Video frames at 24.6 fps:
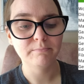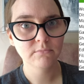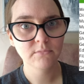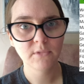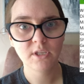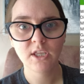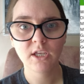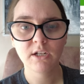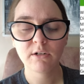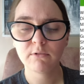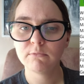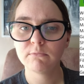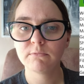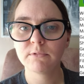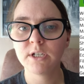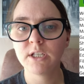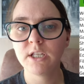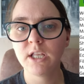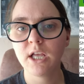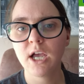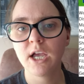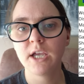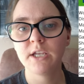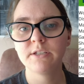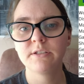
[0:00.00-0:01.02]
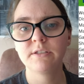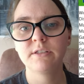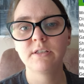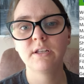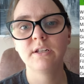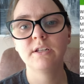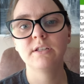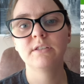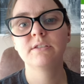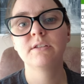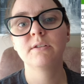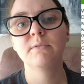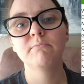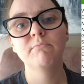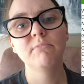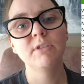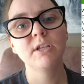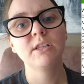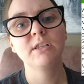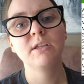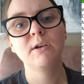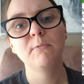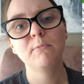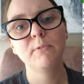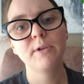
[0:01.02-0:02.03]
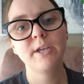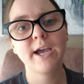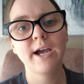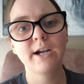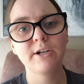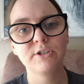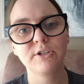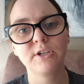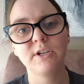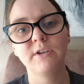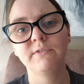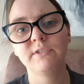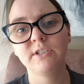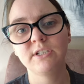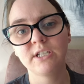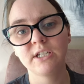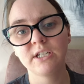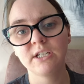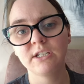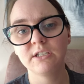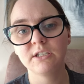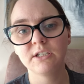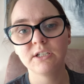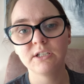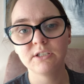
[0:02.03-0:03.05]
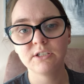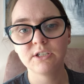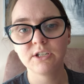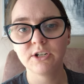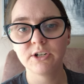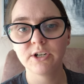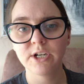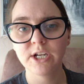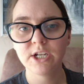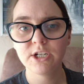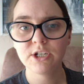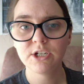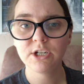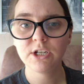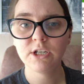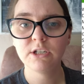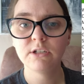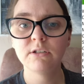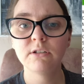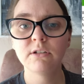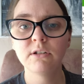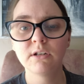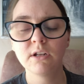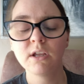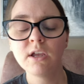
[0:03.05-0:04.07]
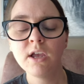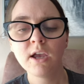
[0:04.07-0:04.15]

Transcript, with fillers: they don't realize that it's something that we actually have to take into consideration.